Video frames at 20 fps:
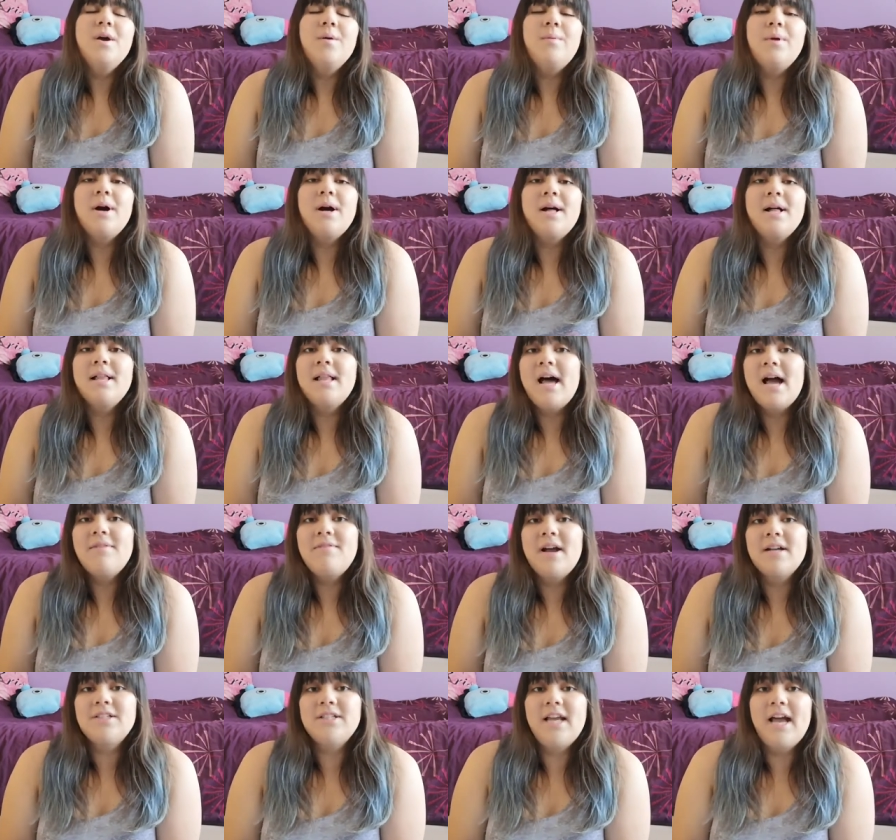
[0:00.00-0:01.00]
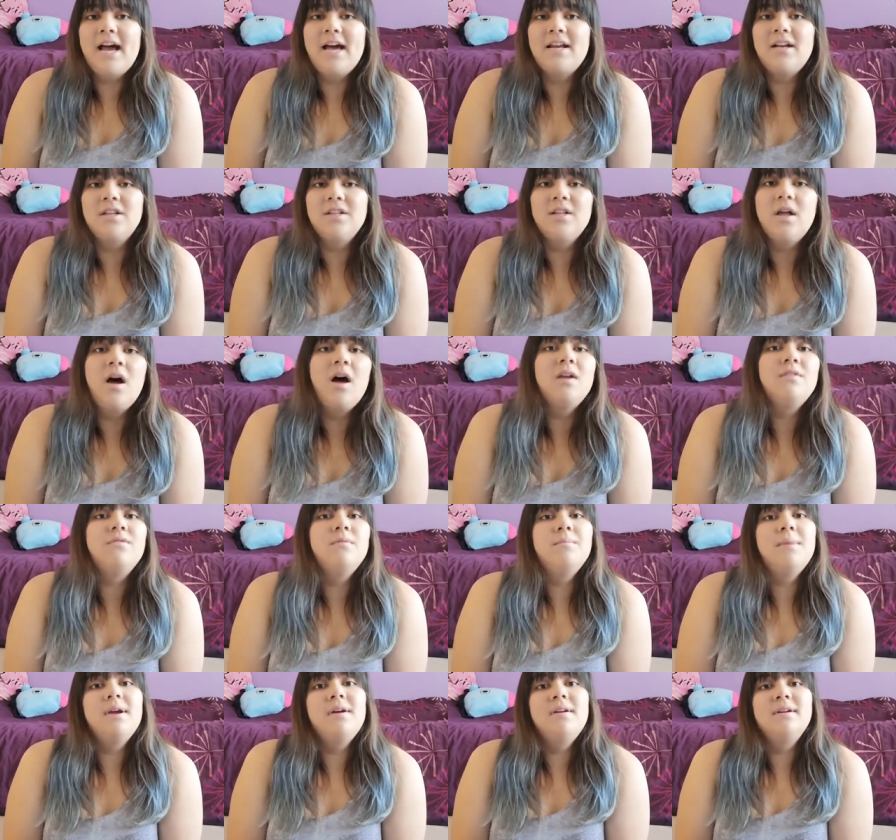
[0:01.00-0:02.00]
Well, I've actually had a lot of
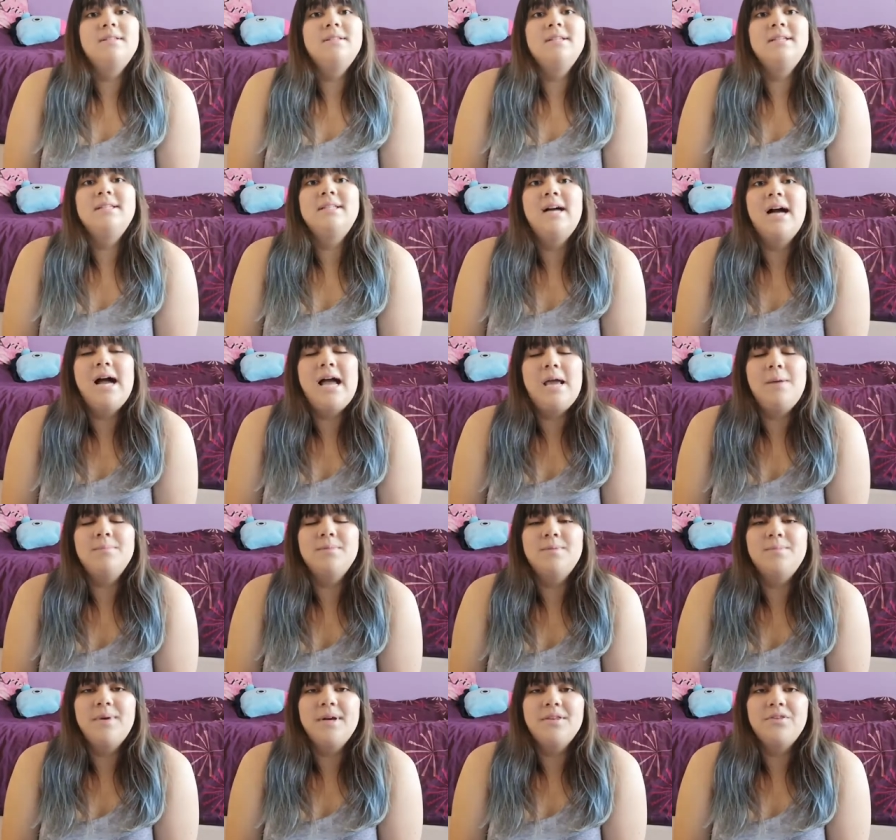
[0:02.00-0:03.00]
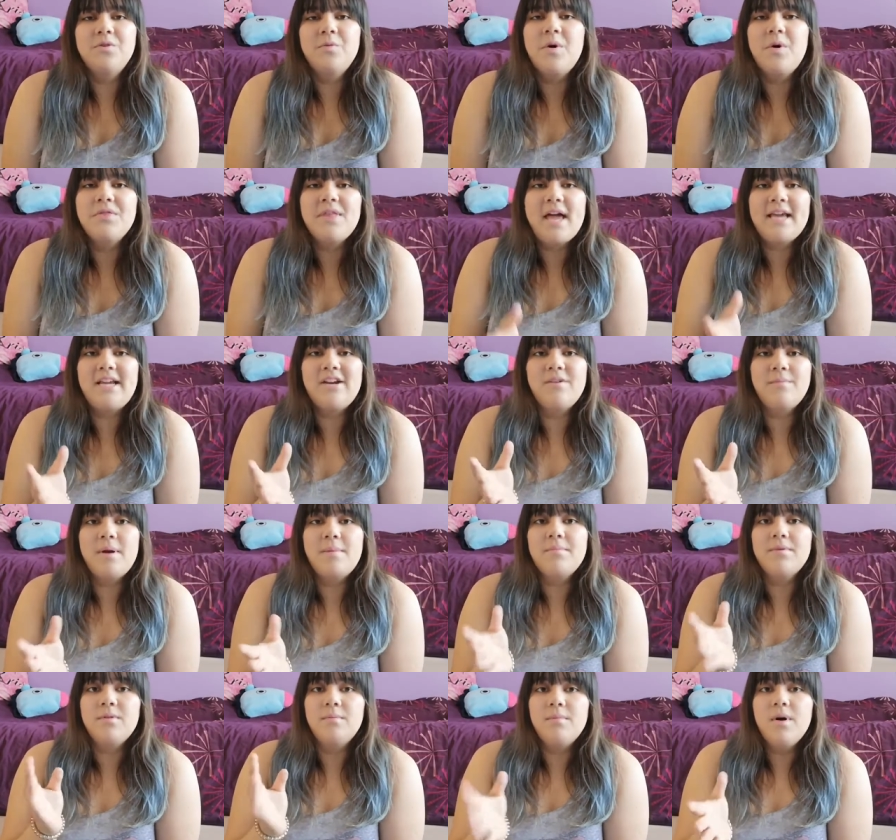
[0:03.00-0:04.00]
embarrassing times, but the one that I can
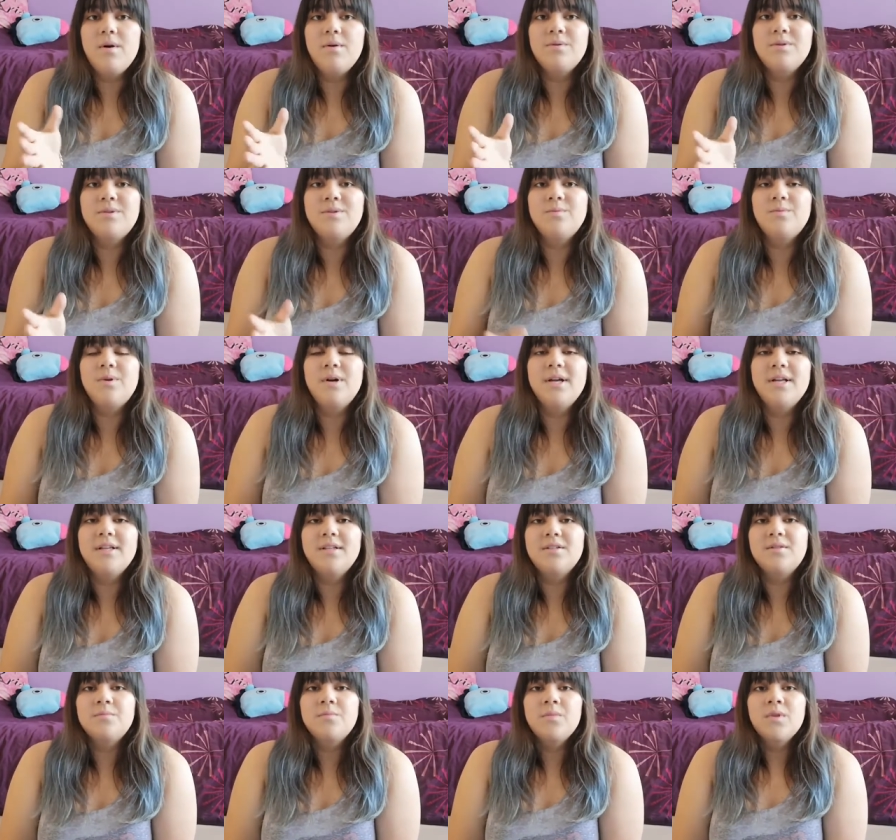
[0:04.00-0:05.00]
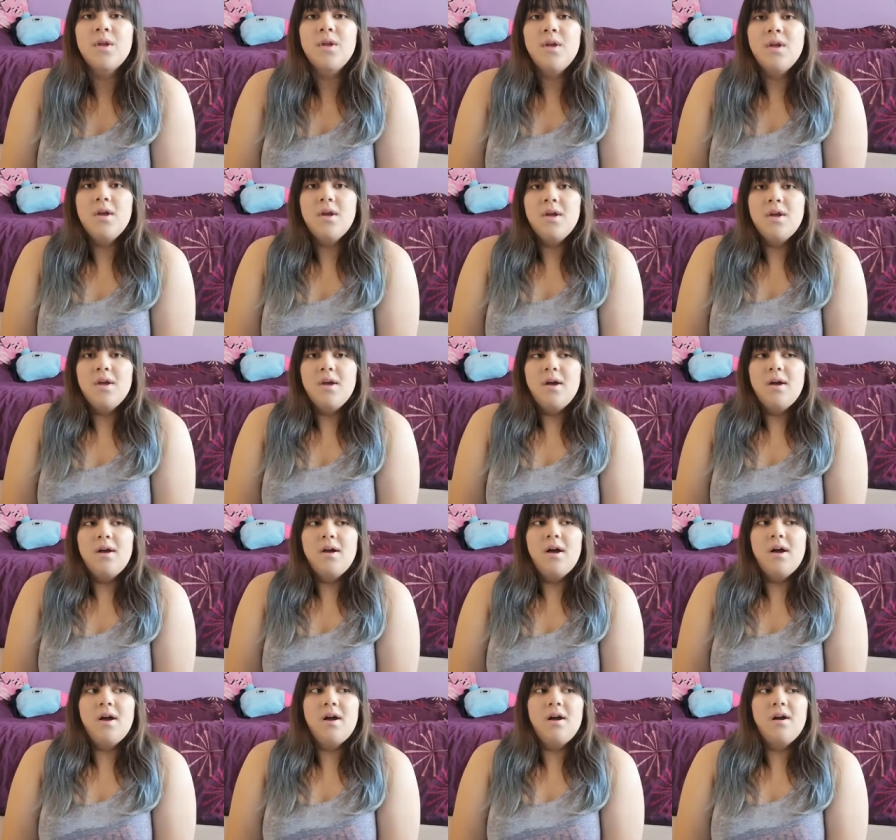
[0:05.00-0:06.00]
remember the most was
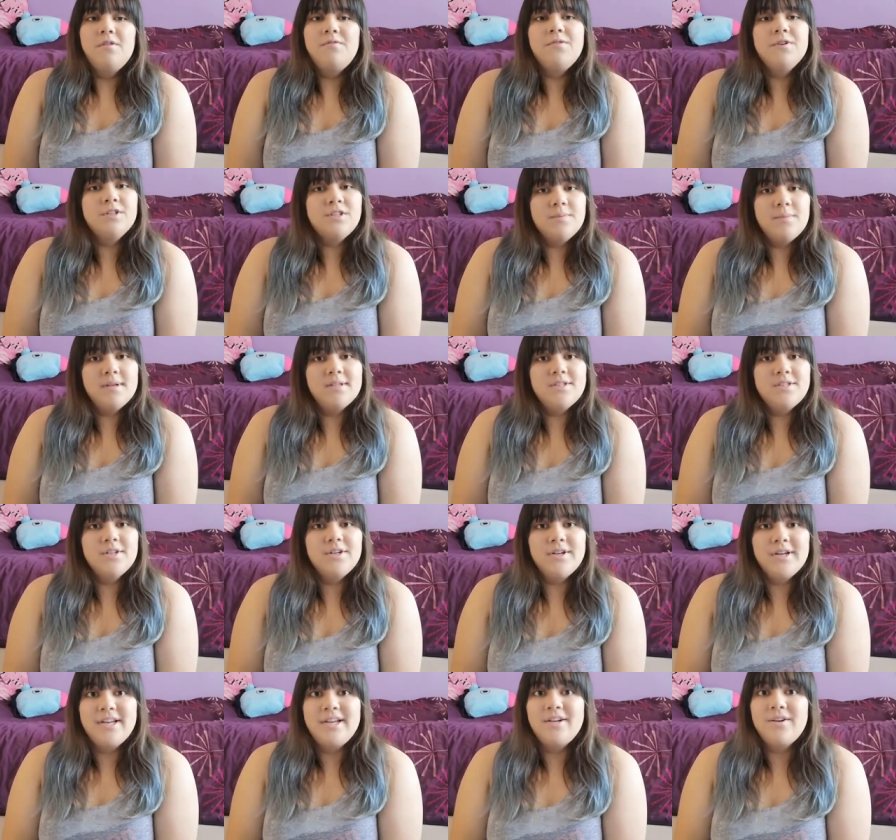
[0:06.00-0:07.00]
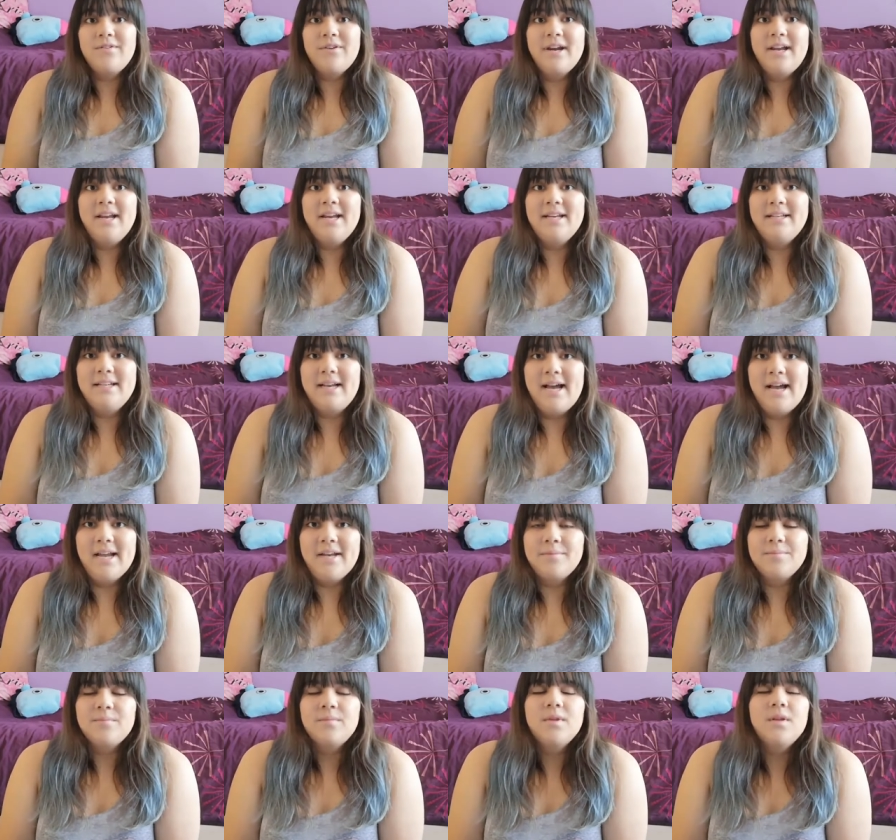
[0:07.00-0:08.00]
uh, first semester in grade nine.
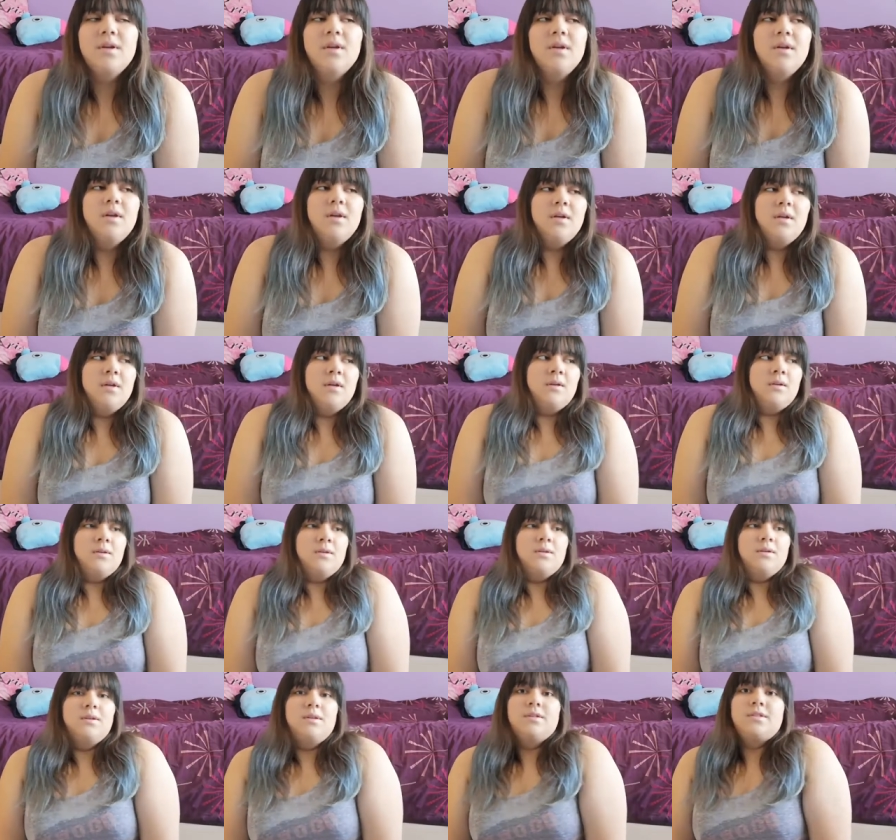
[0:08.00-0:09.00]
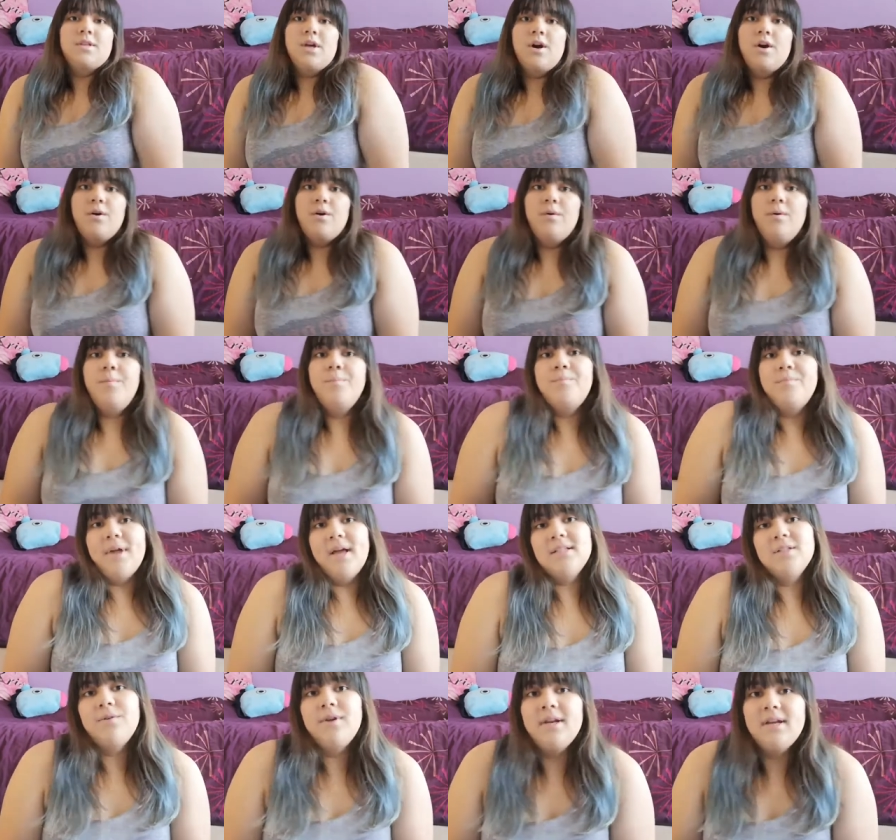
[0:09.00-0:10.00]
So,
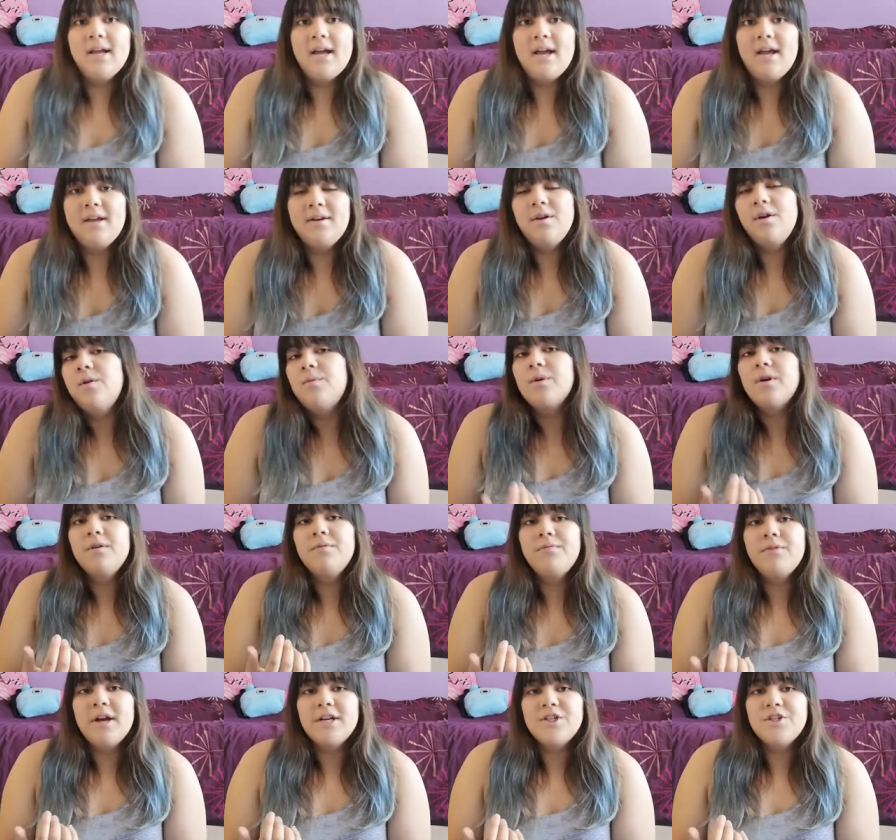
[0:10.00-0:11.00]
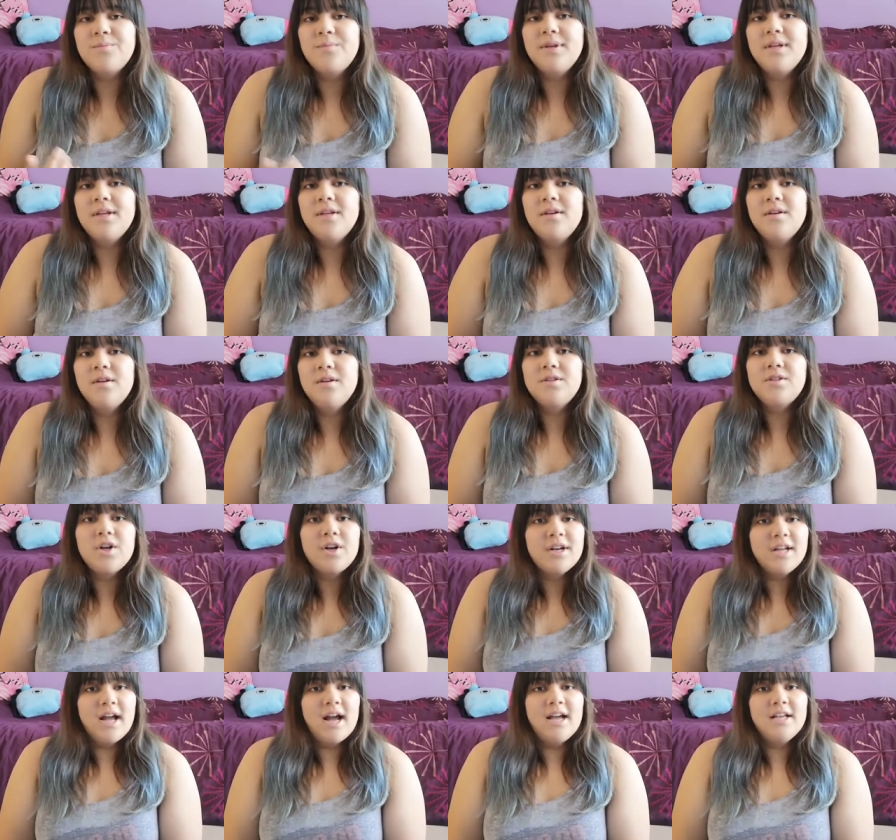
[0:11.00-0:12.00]
as a grade nine, we're a freshman,
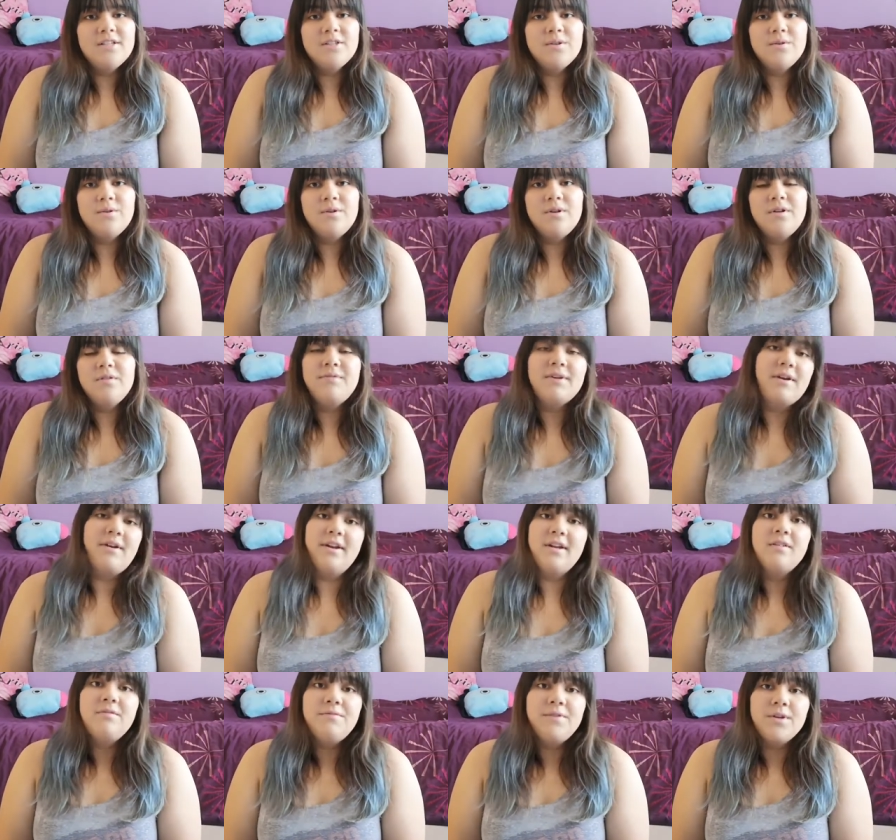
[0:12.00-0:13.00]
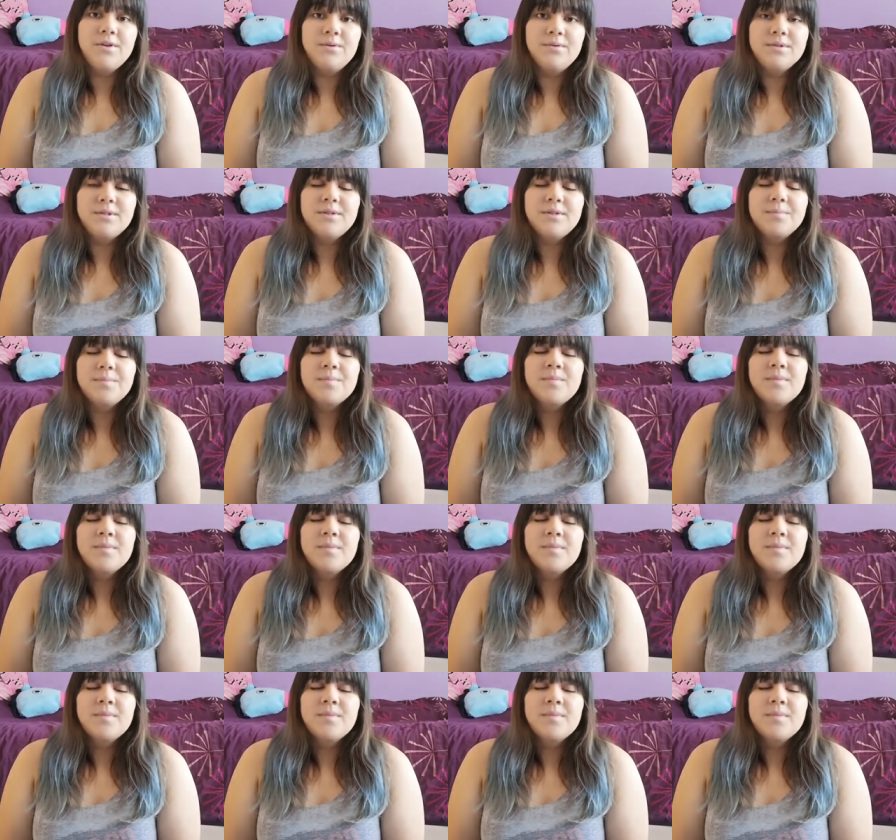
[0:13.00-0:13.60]
starting high school, very confused.